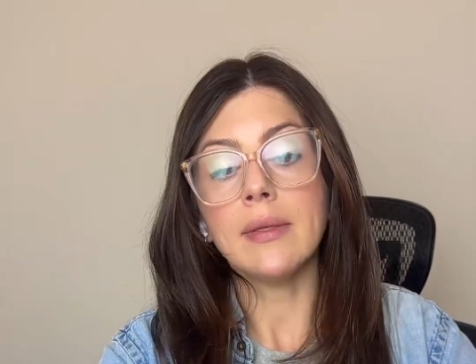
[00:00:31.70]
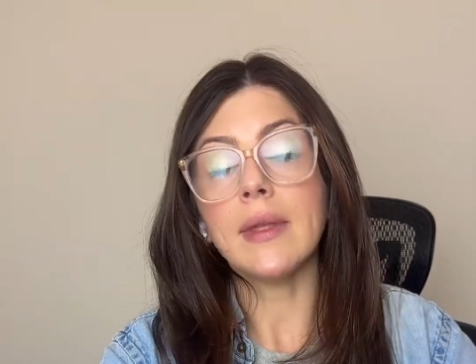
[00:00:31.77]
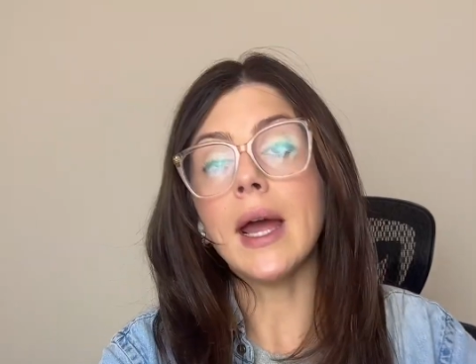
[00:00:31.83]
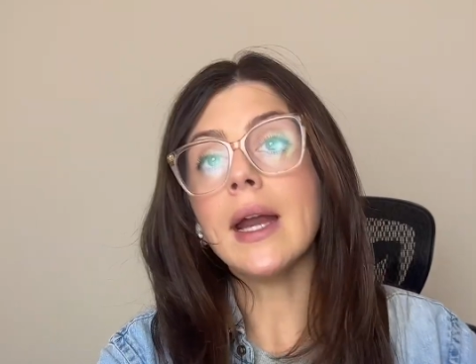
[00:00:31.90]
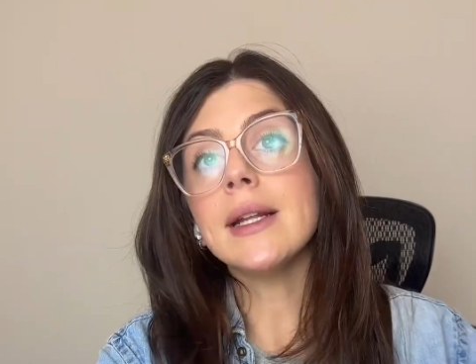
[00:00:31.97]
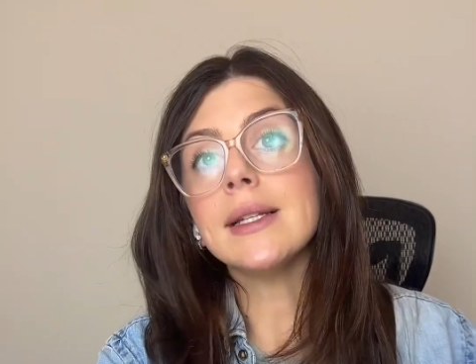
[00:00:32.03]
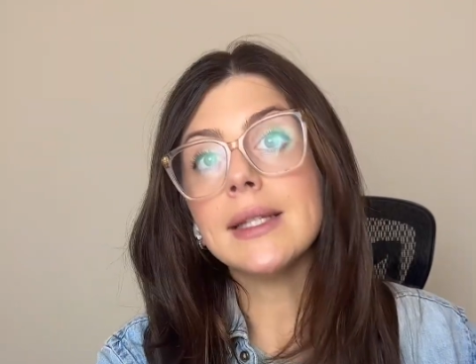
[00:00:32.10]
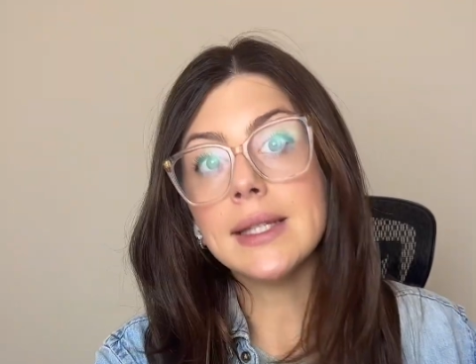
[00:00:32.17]

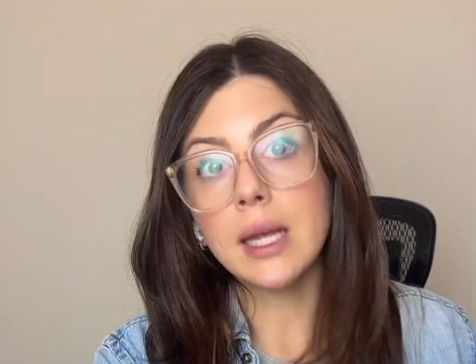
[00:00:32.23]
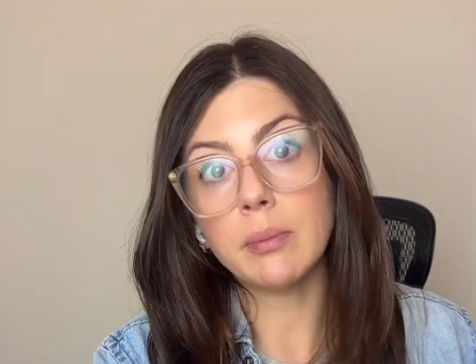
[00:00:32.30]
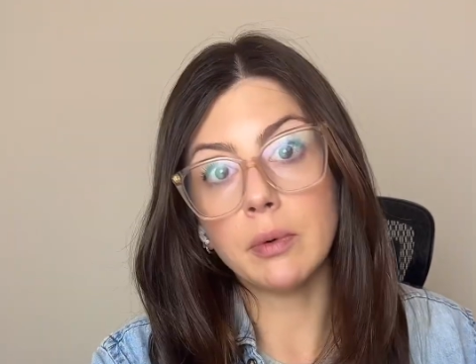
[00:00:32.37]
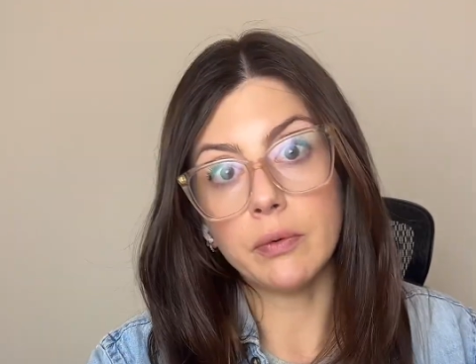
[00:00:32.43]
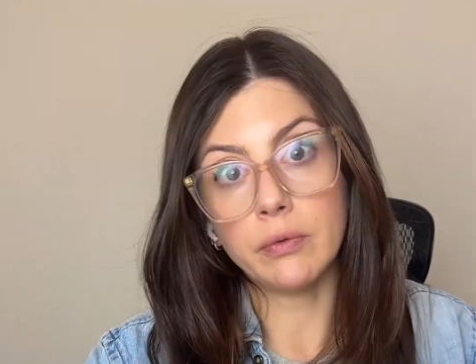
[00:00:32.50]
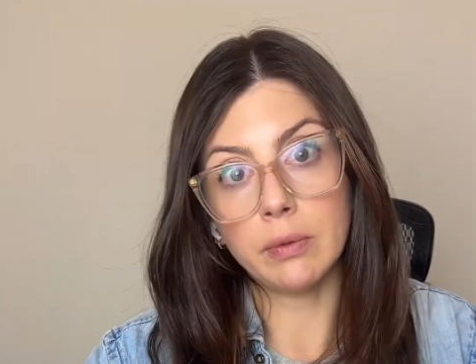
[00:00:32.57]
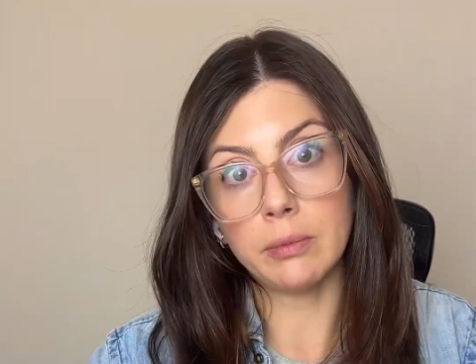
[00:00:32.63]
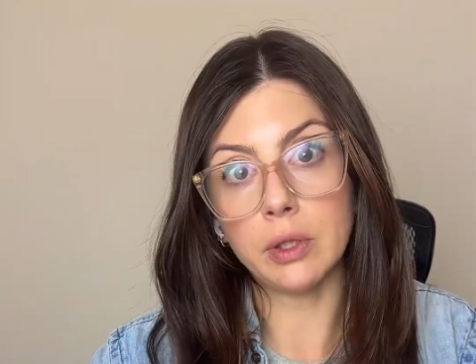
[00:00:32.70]
That is
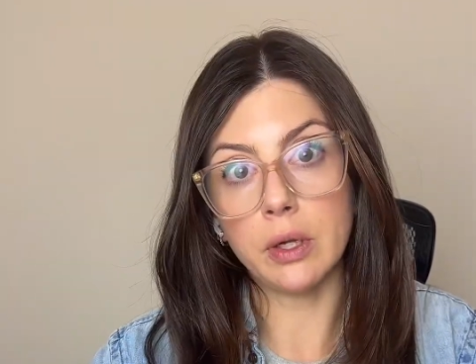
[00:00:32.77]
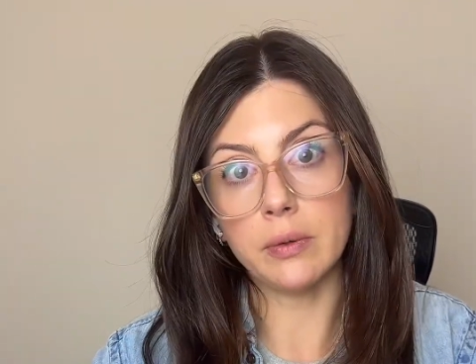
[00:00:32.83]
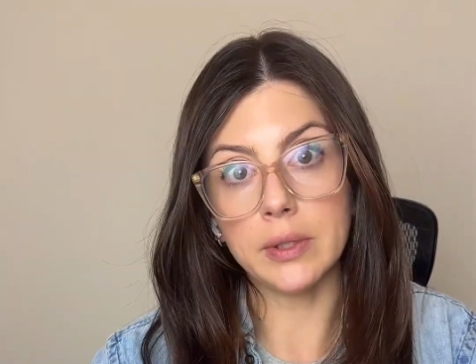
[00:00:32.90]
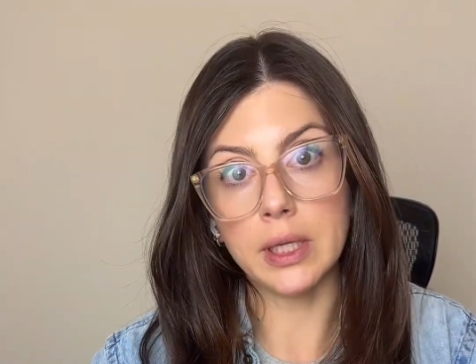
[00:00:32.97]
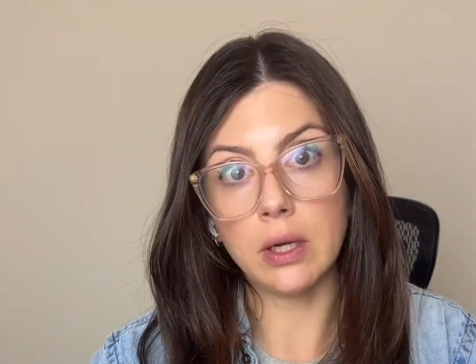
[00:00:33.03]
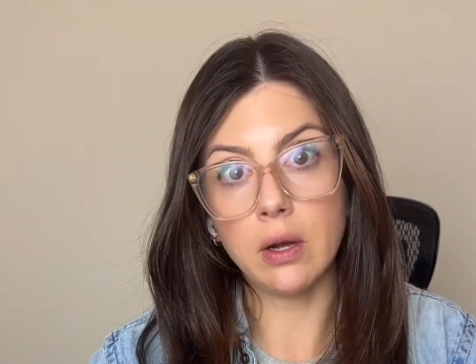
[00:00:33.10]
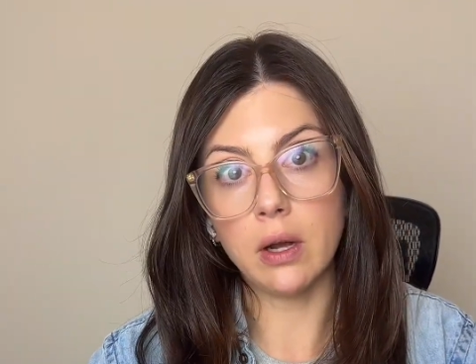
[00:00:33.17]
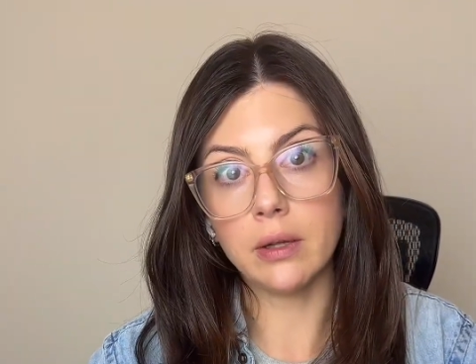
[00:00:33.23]
separate from
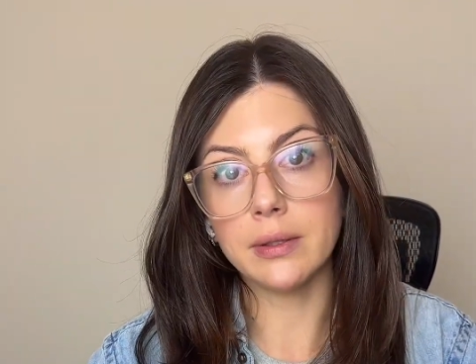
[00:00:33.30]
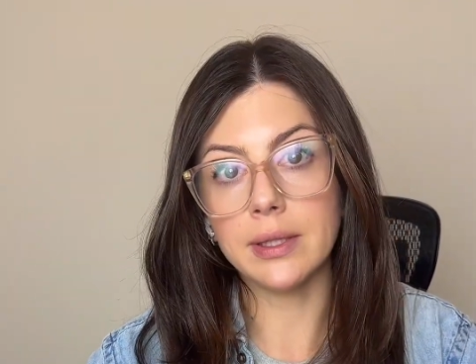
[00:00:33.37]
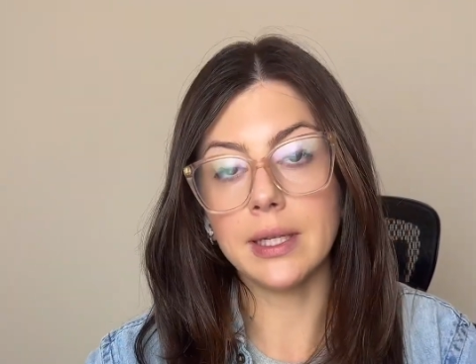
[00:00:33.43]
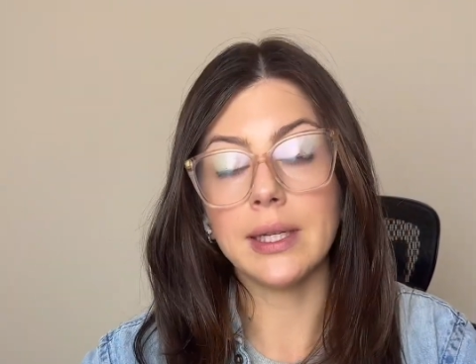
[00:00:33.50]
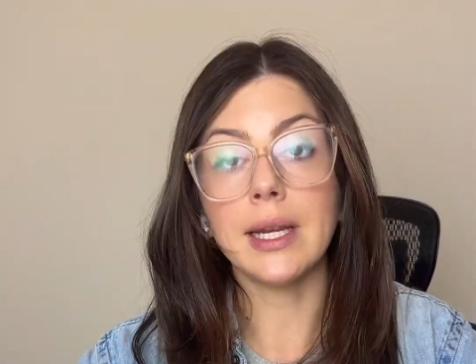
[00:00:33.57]
closing costs.